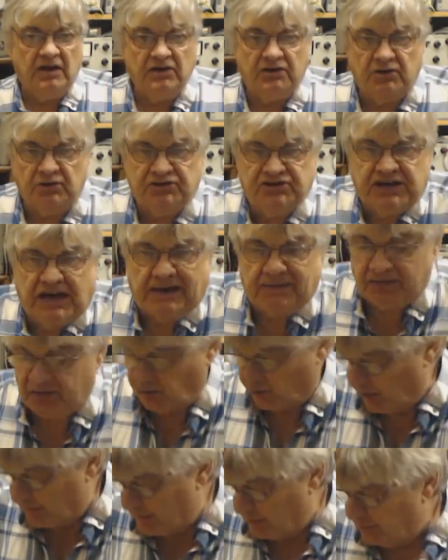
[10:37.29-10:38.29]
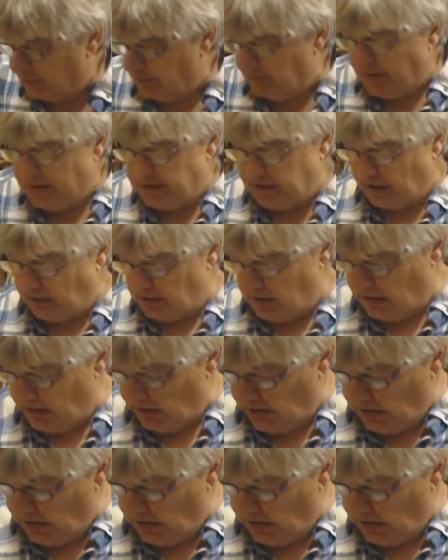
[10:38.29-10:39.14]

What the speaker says: Local chat calling me on the radio.